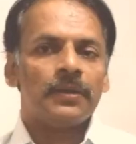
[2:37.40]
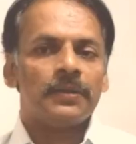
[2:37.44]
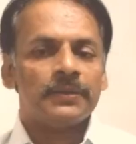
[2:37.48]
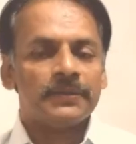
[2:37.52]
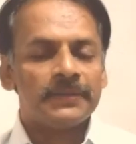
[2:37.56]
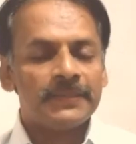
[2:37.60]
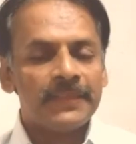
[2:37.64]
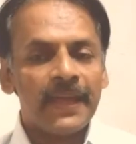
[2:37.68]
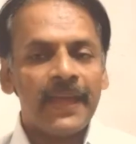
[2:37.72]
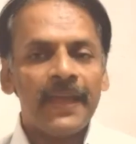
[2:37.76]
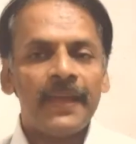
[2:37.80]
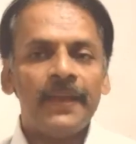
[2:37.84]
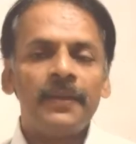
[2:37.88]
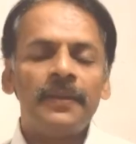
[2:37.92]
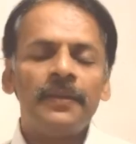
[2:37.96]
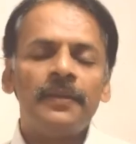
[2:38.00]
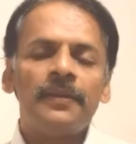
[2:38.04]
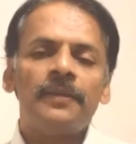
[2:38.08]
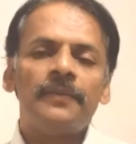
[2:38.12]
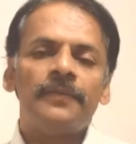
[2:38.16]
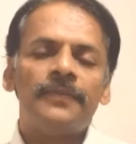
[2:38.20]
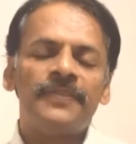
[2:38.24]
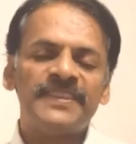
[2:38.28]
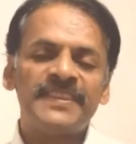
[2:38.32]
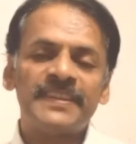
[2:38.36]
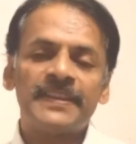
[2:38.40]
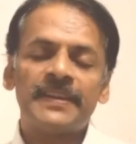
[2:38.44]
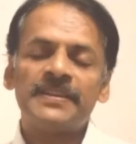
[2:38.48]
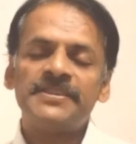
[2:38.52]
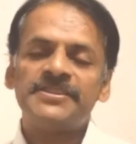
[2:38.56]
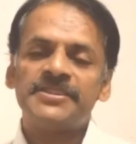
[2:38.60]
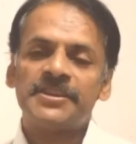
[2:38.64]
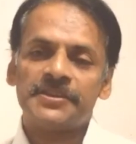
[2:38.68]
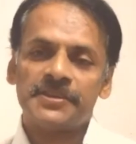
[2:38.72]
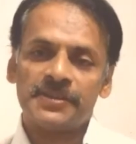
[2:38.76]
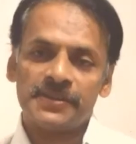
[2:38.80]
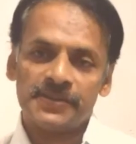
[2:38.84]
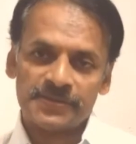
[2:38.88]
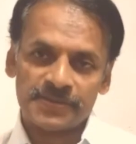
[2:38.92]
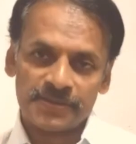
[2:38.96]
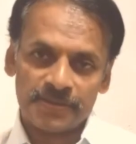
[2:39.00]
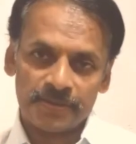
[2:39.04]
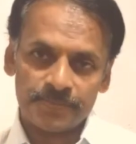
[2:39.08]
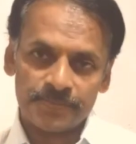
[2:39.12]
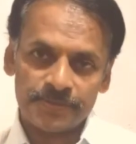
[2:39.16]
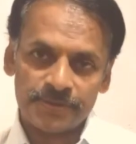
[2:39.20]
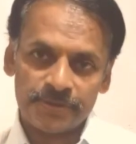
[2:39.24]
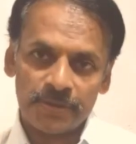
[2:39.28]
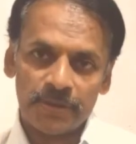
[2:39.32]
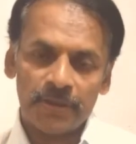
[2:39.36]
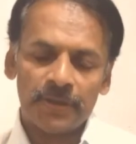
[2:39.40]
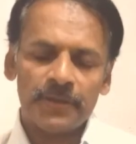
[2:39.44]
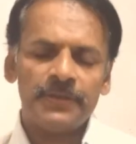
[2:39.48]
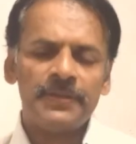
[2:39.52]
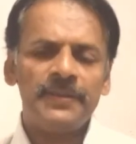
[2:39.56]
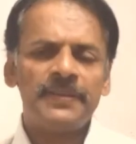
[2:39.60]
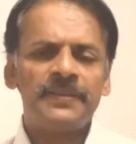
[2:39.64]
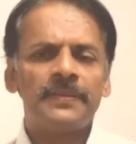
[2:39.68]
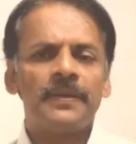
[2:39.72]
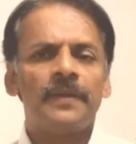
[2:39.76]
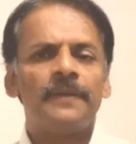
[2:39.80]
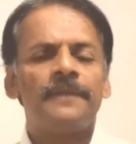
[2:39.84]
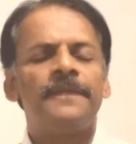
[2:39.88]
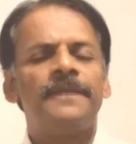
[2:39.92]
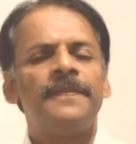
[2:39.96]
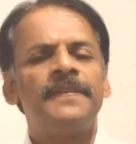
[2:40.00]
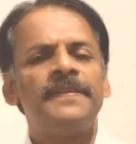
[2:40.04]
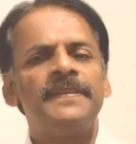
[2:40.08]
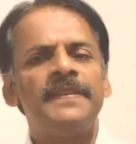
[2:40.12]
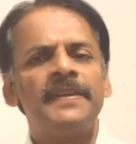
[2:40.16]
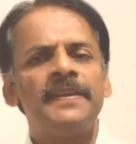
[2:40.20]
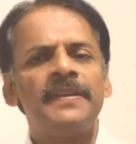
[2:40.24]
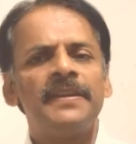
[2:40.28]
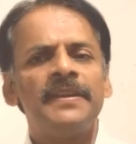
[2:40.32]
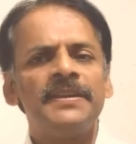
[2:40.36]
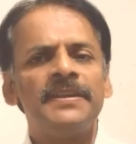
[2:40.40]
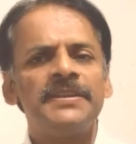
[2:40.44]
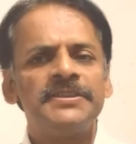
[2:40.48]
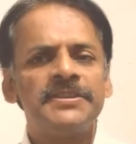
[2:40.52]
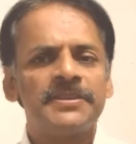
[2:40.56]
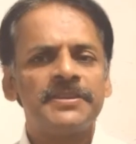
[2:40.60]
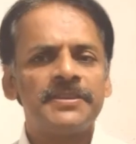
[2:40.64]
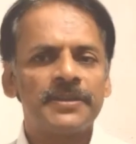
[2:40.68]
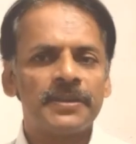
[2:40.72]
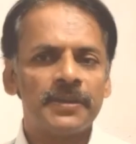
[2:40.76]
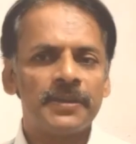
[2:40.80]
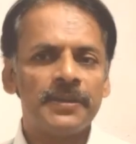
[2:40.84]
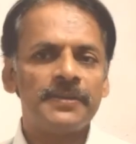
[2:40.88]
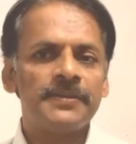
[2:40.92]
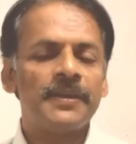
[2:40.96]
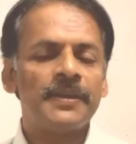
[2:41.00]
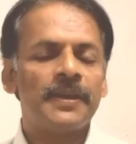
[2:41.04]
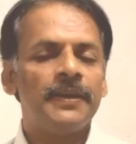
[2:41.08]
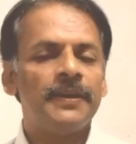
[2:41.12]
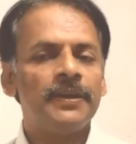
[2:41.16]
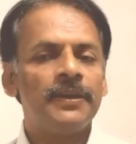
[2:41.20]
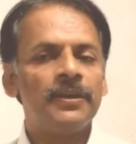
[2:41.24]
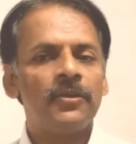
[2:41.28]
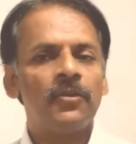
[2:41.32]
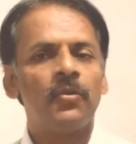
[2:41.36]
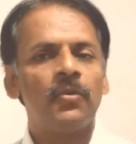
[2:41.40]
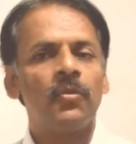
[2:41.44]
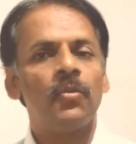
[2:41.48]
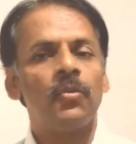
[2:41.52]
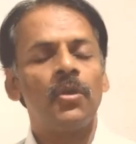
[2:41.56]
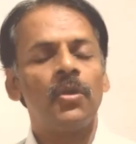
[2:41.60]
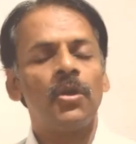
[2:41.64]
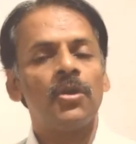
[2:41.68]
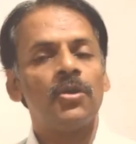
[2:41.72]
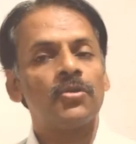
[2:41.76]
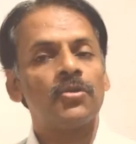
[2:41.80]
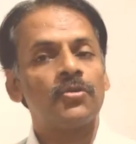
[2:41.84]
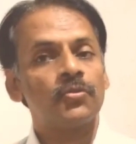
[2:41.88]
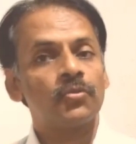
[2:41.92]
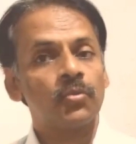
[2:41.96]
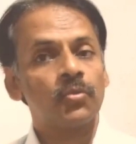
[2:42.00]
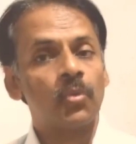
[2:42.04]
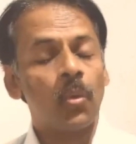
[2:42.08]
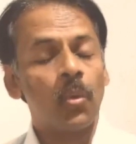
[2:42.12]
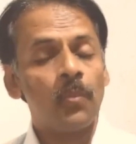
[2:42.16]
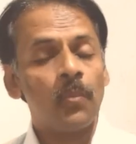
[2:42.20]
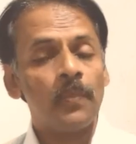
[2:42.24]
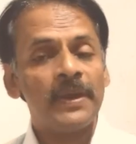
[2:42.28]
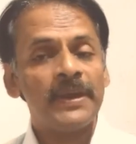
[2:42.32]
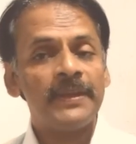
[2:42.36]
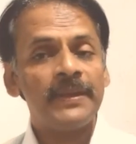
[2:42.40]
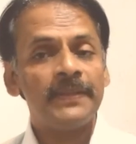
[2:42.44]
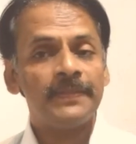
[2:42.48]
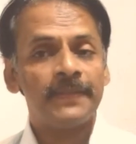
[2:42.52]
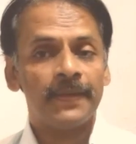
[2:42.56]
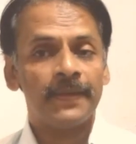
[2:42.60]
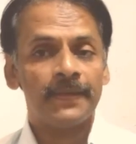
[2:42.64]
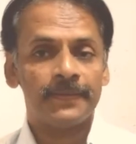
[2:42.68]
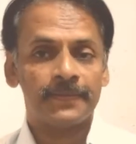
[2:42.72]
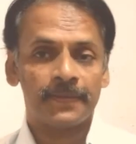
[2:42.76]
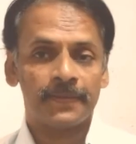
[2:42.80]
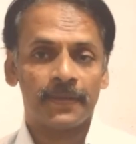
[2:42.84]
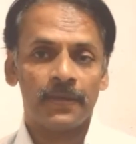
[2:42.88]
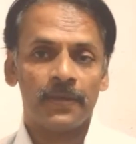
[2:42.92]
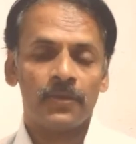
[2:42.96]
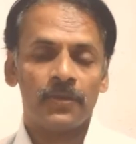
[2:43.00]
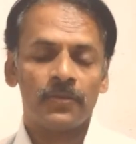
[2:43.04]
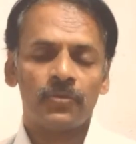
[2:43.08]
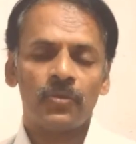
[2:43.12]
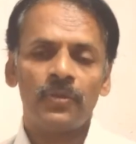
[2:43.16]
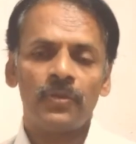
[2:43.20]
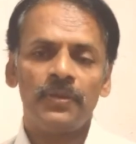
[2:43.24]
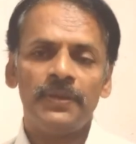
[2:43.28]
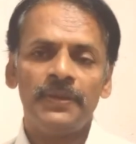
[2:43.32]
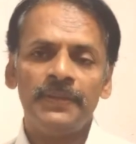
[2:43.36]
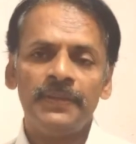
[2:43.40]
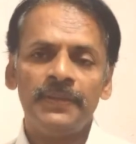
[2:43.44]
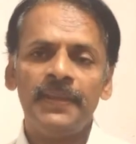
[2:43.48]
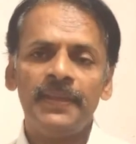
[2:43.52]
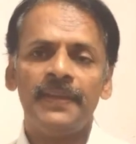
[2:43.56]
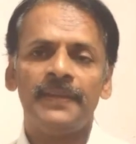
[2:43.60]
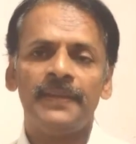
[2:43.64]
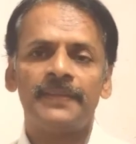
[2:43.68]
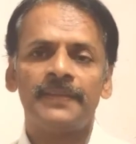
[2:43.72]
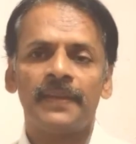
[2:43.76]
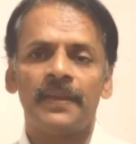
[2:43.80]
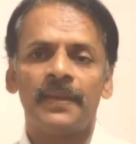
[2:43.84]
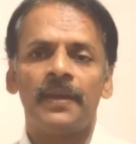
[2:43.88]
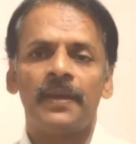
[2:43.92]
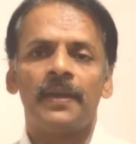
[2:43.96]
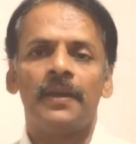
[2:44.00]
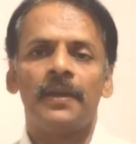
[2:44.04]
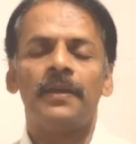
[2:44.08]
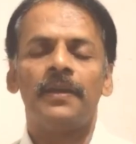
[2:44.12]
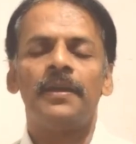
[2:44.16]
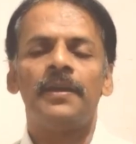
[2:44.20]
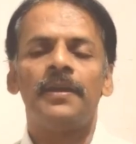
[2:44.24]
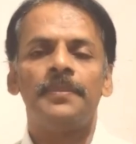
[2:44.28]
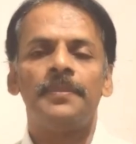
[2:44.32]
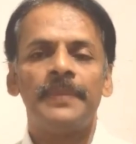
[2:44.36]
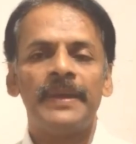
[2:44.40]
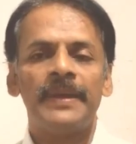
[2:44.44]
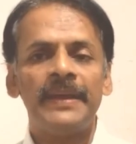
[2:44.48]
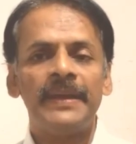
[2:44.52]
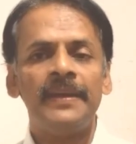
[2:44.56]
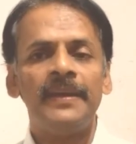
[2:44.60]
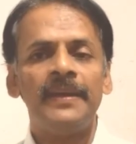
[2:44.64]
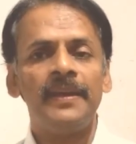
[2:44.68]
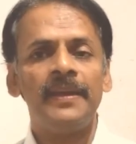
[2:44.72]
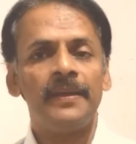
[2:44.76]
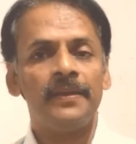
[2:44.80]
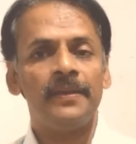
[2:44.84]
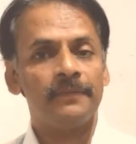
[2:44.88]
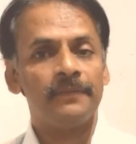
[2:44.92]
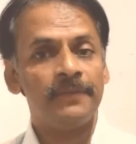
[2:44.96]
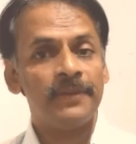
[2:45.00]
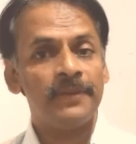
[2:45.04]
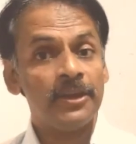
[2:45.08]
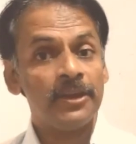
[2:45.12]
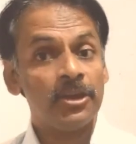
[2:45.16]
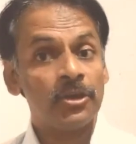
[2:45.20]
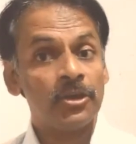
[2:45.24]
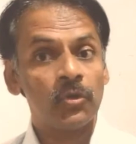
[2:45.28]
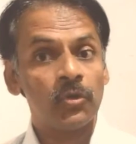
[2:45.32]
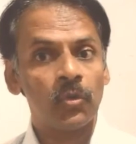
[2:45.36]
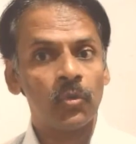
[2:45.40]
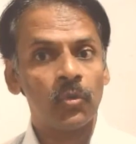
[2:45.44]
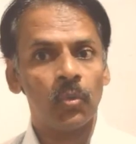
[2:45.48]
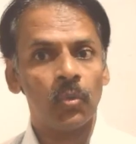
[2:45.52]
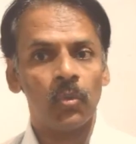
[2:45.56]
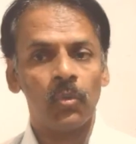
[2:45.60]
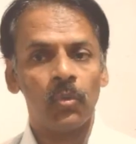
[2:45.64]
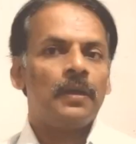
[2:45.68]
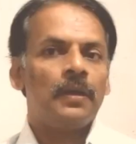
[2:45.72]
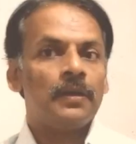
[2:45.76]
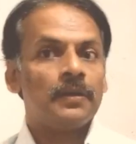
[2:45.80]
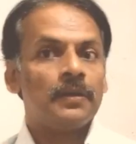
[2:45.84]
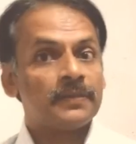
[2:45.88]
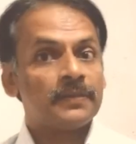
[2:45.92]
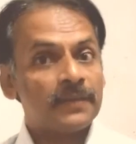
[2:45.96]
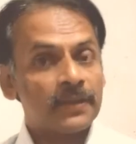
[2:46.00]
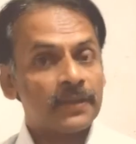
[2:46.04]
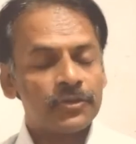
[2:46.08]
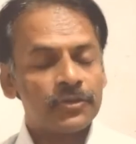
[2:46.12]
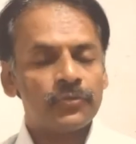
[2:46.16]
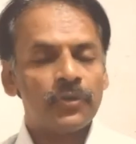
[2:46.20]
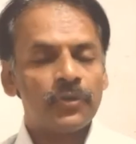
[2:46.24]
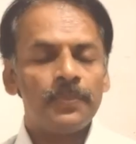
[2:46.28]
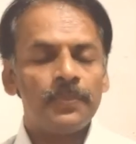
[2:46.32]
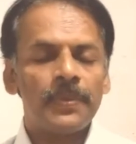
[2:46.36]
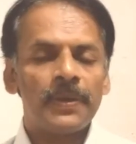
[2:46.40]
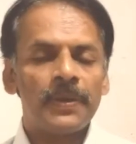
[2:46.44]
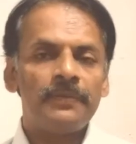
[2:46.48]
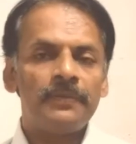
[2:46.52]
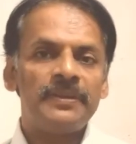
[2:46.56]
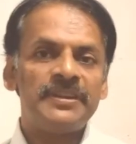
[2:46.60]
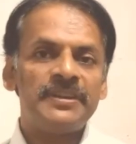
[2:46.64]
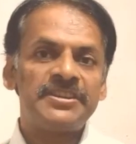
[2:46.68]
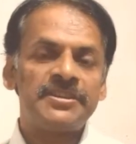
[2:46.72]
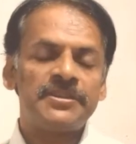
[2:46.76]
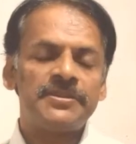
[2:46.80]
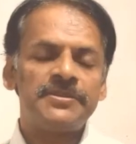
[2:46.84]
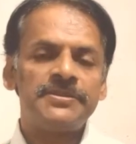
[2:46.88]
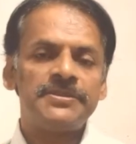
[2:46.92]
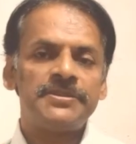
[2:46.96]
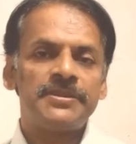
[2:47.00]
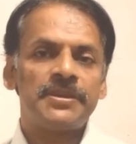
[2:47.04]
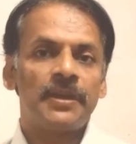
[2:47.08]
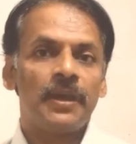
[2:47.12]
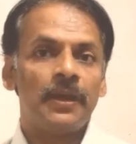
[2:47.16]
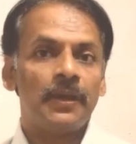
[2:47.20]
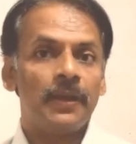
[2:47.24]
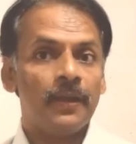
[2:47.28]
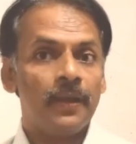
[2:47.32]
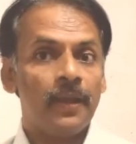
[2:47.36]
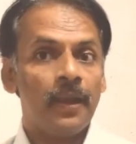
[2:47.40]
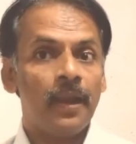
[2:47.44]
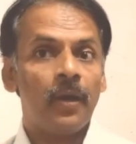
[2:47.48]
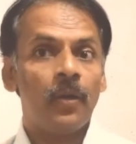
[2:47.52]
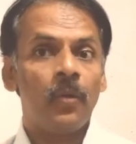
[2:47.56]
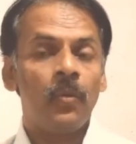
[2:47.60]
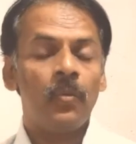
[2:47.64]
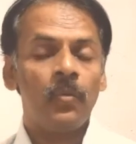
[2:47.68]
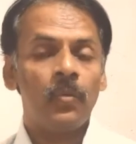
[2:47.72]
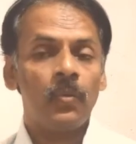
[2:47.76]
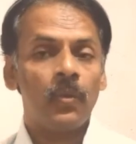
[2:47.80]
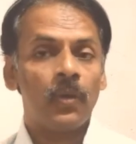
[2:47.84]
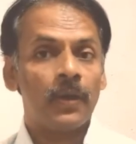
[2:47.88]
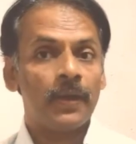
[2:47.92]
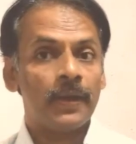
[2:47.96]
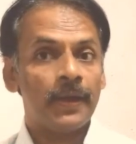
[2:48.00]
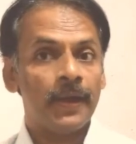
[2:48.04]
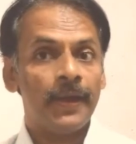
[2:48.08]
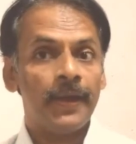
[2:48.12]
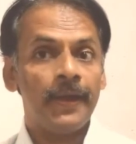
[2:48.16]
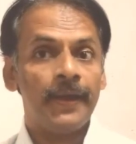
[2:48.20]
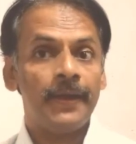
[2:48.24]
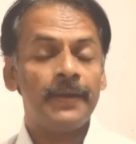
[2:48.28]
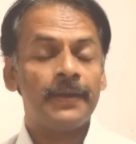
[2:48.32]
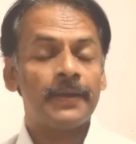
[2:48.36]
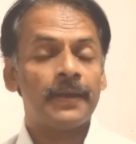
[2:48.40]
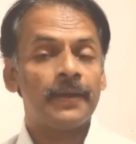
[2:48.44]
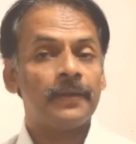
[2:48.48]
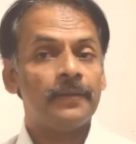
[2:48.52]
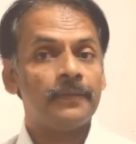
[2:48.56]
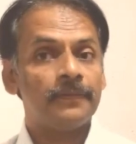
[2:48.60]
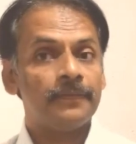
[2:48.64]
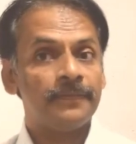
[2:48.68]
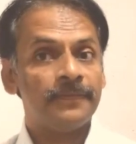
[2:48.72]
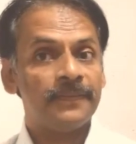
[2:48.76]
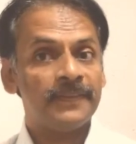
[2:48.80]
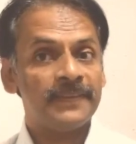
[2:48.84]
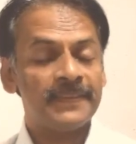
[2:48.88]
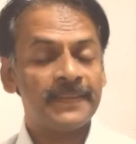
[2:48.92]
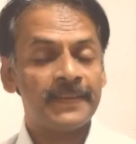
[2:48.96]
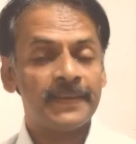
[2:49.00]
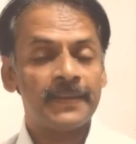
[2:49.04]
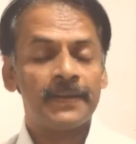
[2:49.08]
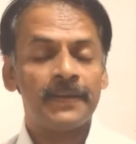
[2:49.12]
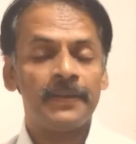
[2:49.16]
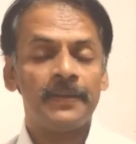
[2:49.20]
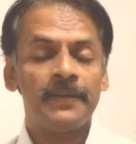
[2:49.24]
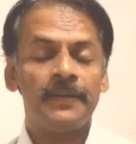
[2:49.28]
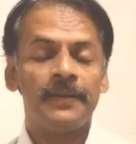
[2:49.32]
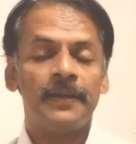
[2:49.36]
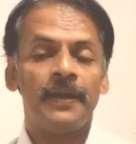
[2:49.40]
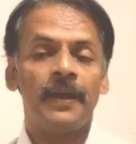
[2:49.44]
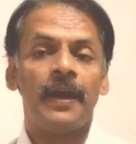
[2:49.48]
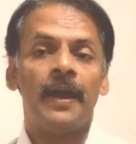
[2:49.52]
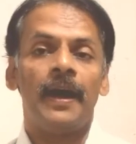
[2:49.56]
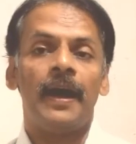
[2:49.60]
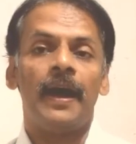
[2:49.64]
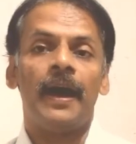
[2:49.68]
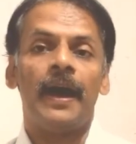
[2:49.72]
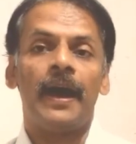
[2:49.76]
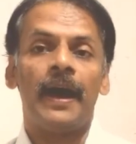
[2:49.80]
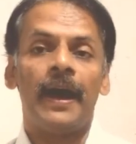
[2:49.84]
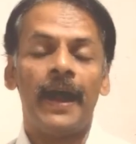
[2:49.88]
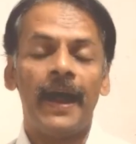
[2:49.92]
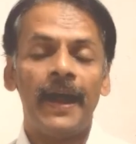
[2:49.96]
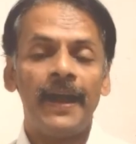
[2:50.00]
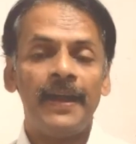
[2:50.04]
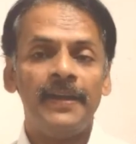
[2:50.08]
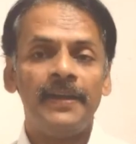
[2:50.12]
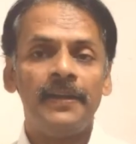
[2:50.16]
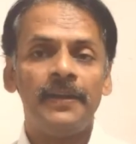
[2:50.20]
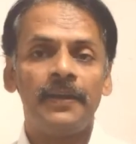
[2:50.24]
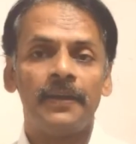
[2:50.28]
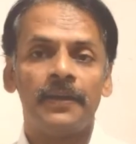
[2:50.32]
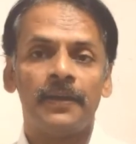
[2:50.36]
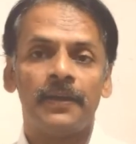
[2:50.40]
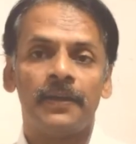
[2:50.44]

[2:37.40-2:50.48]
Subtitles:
Then physical generals comes. This physical generals include so many things. So in this mainly we include sexual perversions, love, hate, physical and